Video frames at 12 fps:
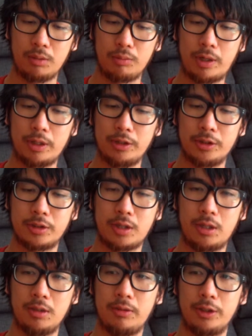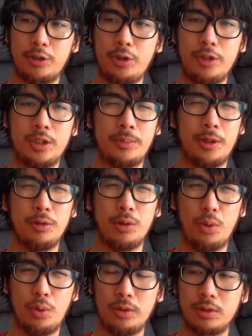and rather just kind of like tooting my own
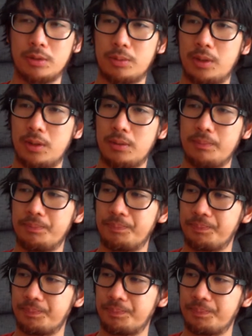horn, as it were.